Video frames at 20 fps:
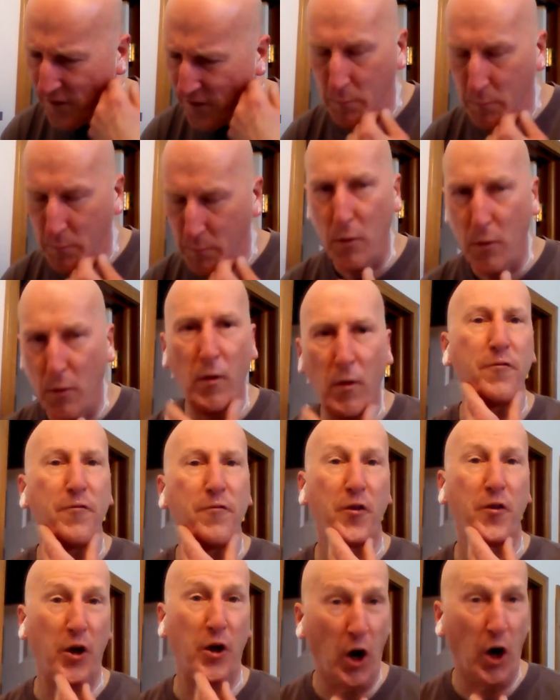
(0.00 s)
would be ready
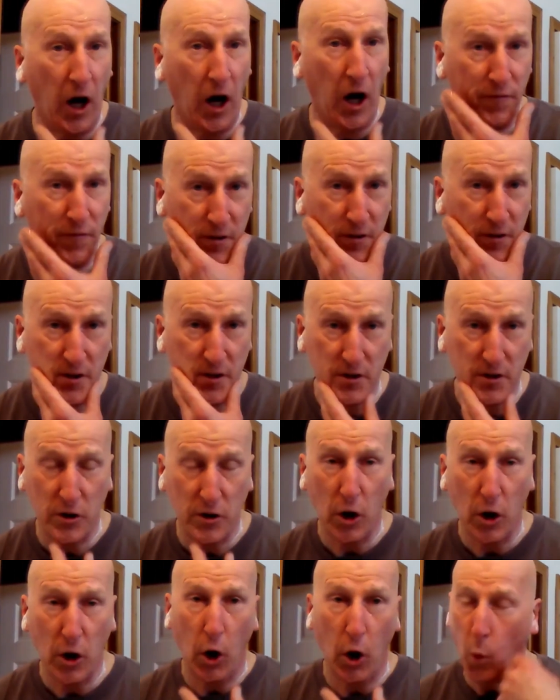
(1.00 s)
for the office
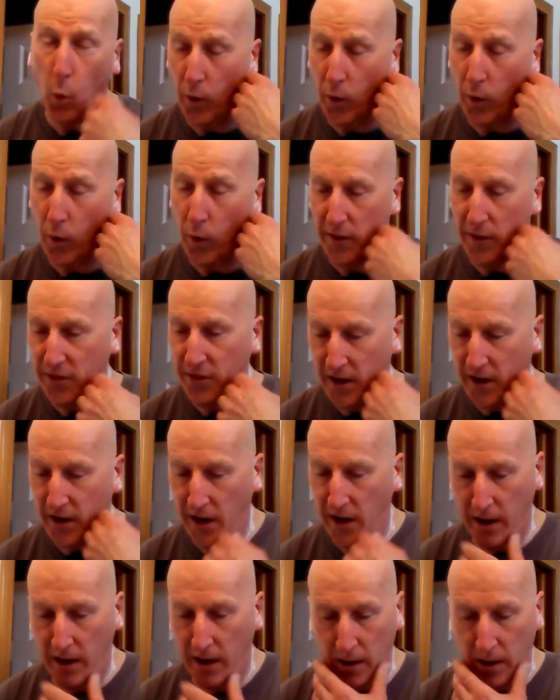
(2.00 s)
with
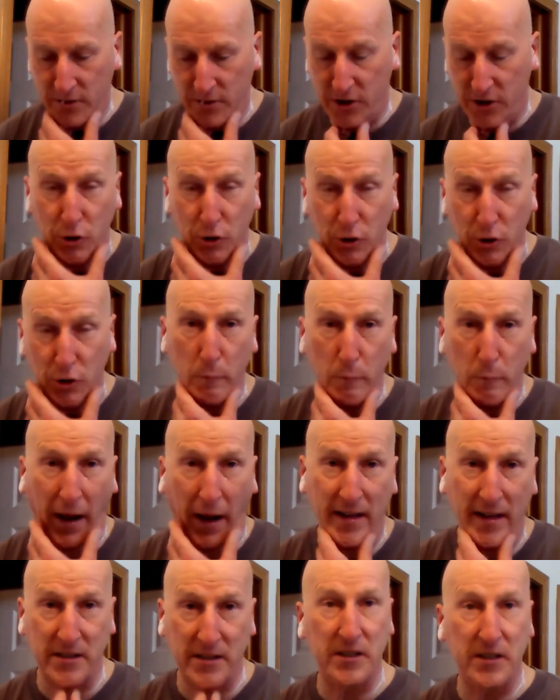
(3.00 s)
just two
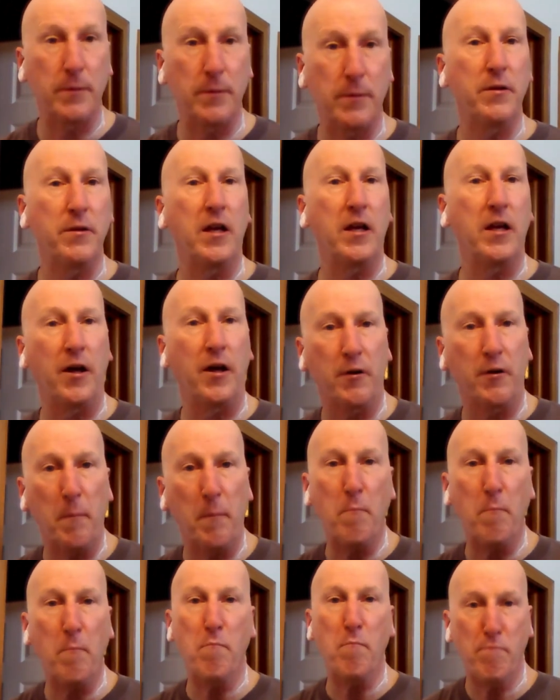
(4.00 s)
passes. Some of the
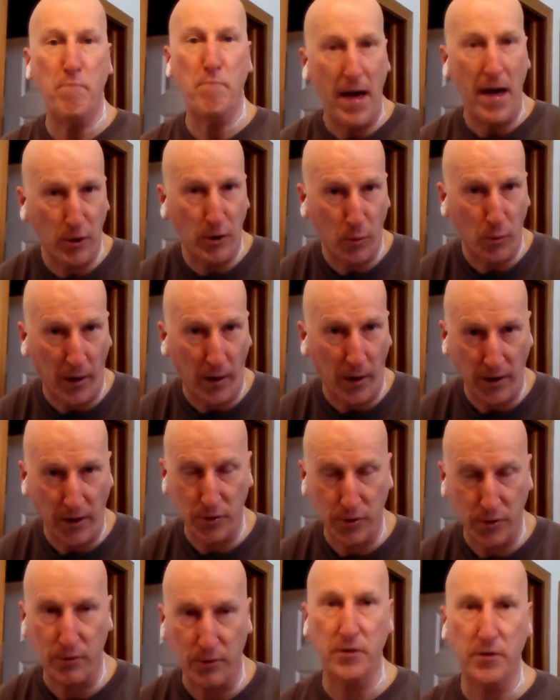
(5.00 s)
other better
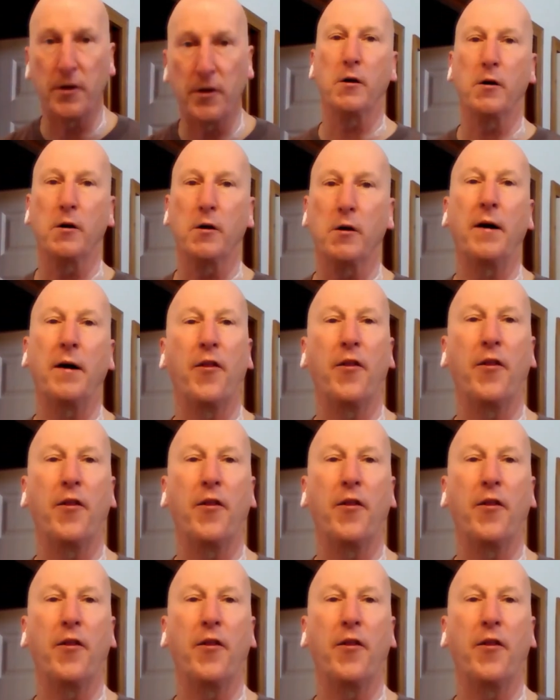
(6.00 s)
razors that are about